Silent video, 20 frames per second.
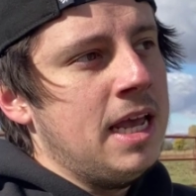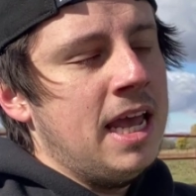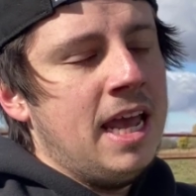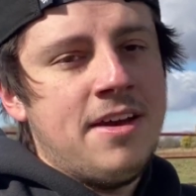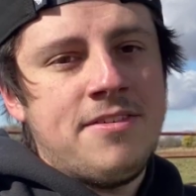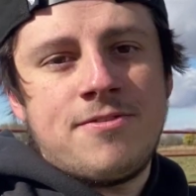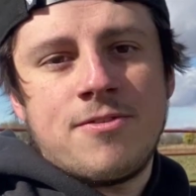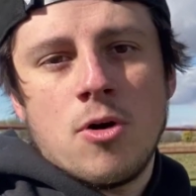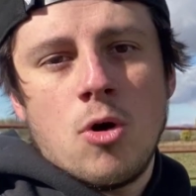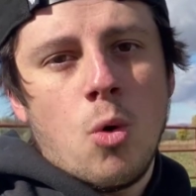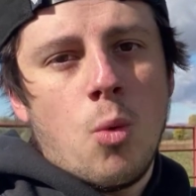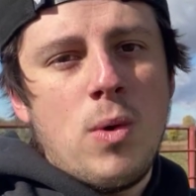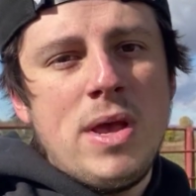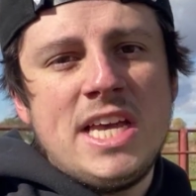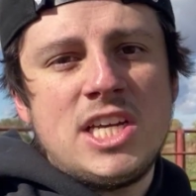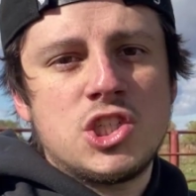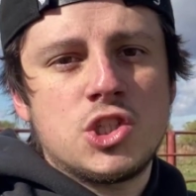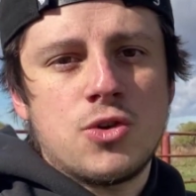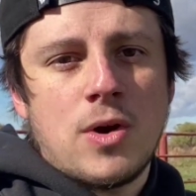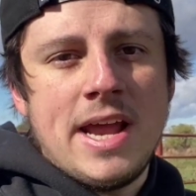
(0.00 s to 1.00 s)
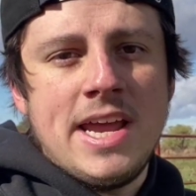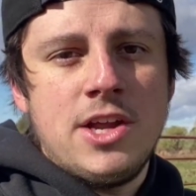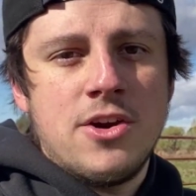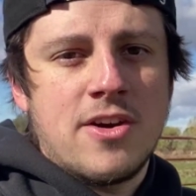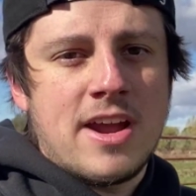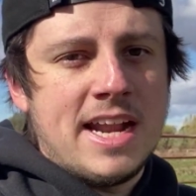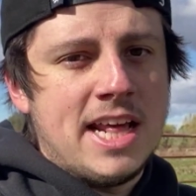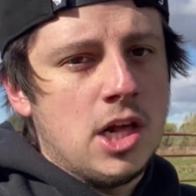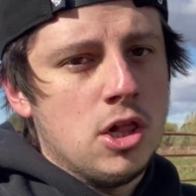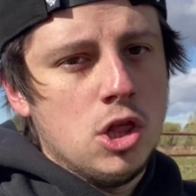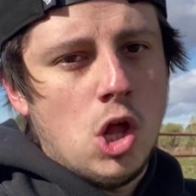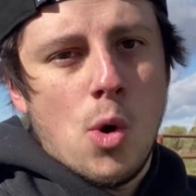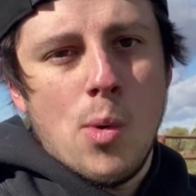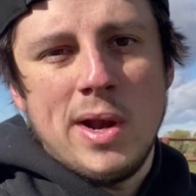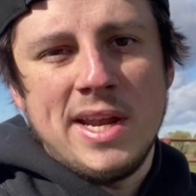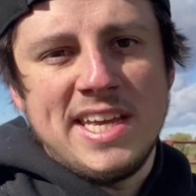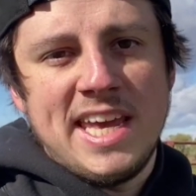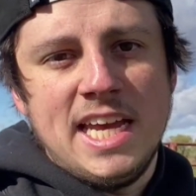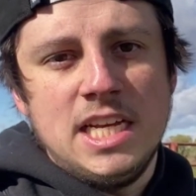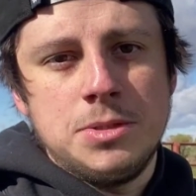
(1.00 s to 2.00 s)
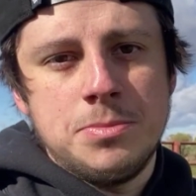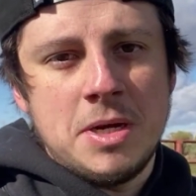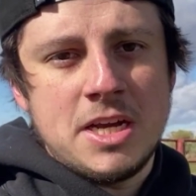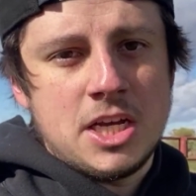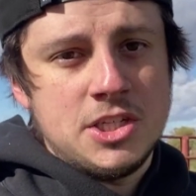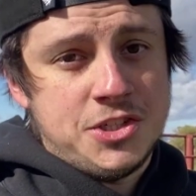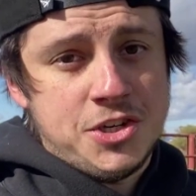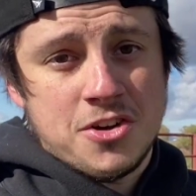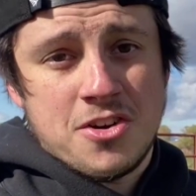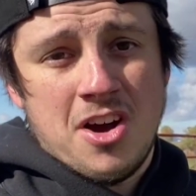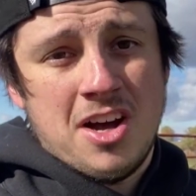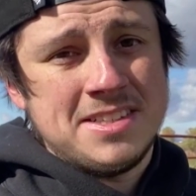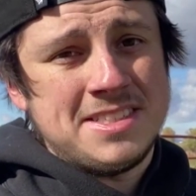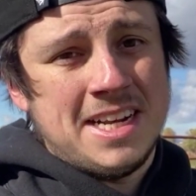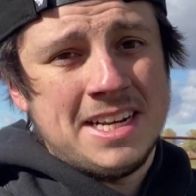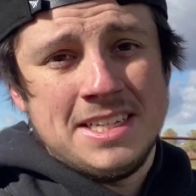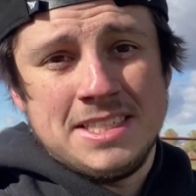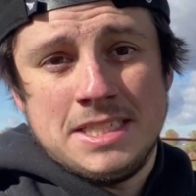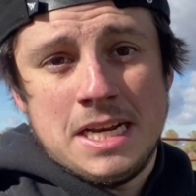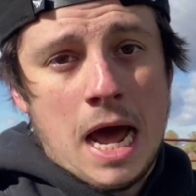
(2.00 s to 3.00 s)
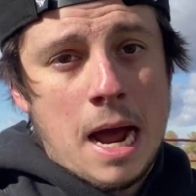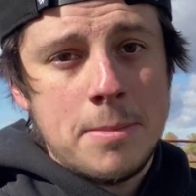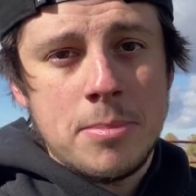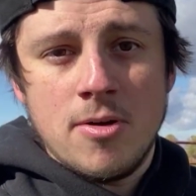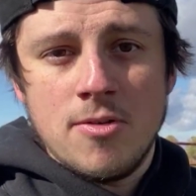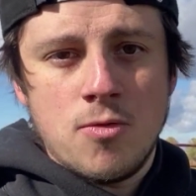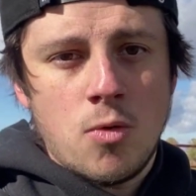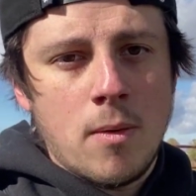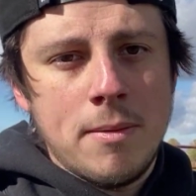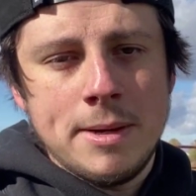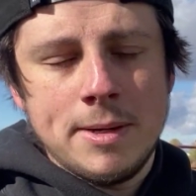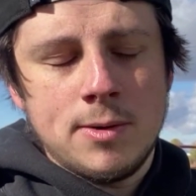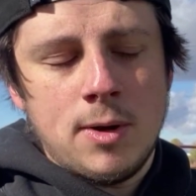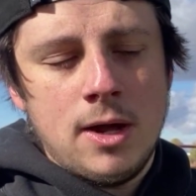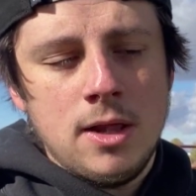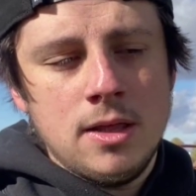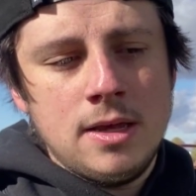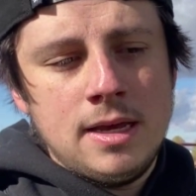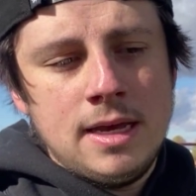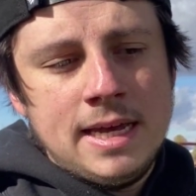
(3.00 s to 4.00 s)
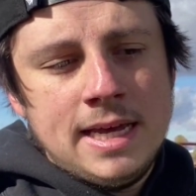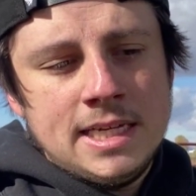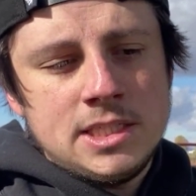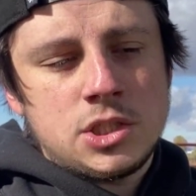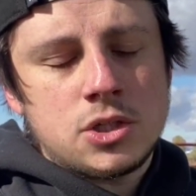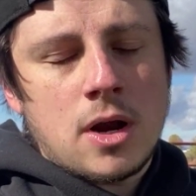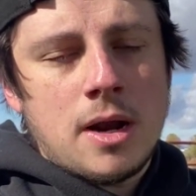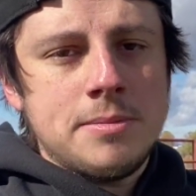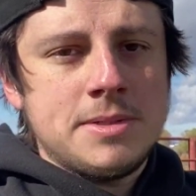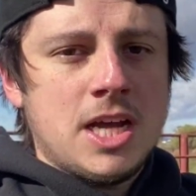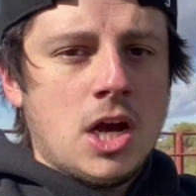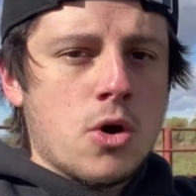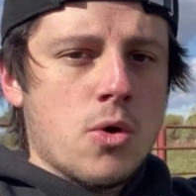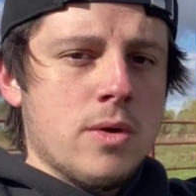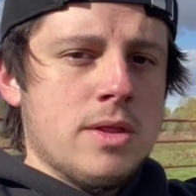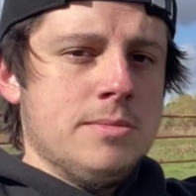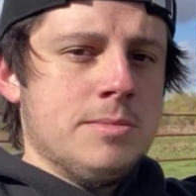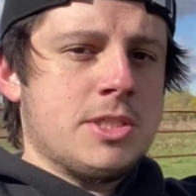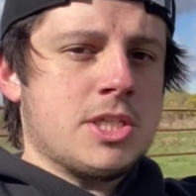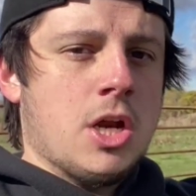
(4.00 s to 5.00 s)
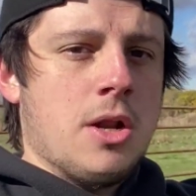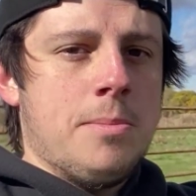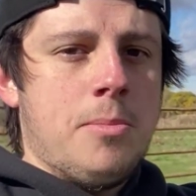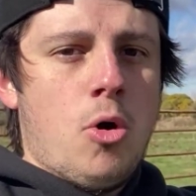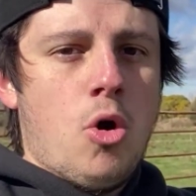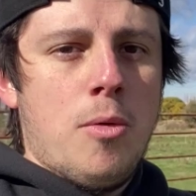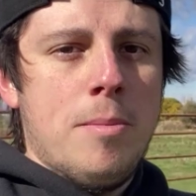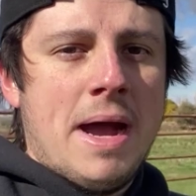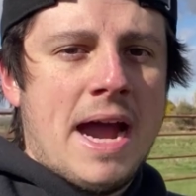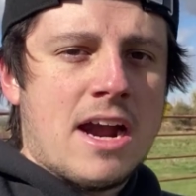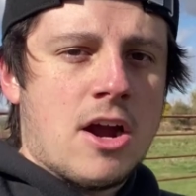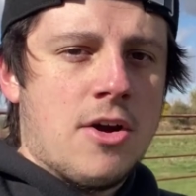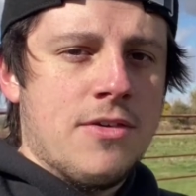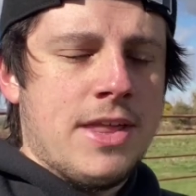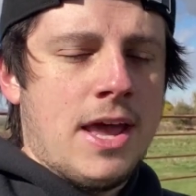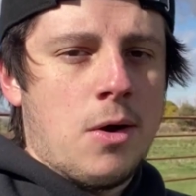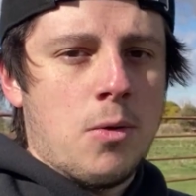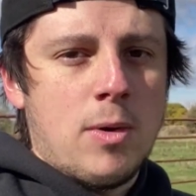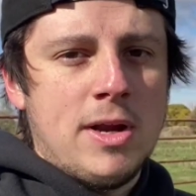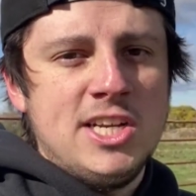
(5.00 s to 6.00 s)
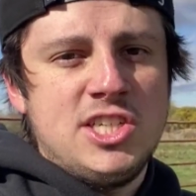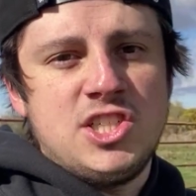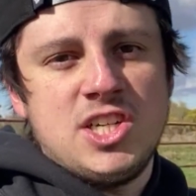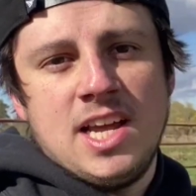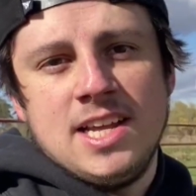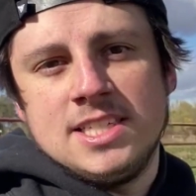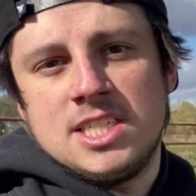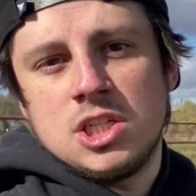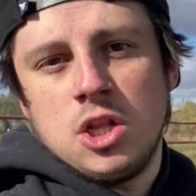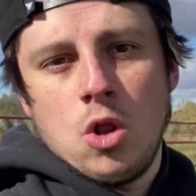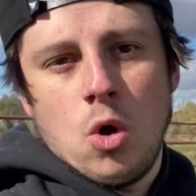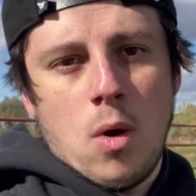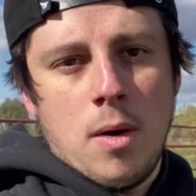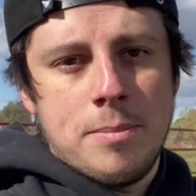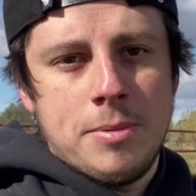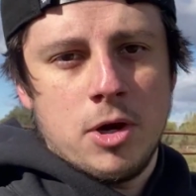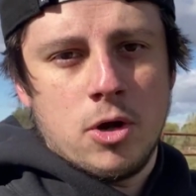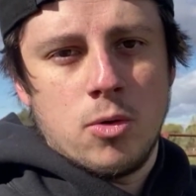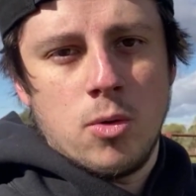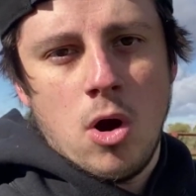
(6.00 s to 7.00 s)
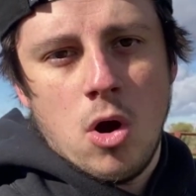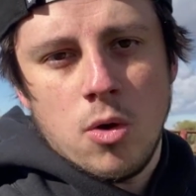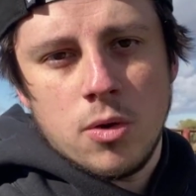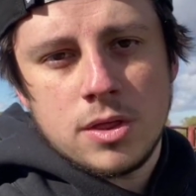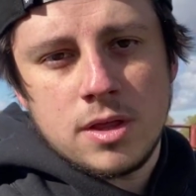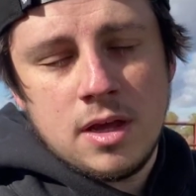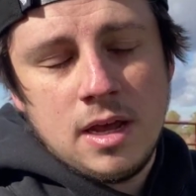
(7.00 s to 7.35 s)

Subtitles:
If for a week straight you're getting low engagement because your content is not performing well, Instagram's algorithm is going to pull back on that reach and slow up your growth.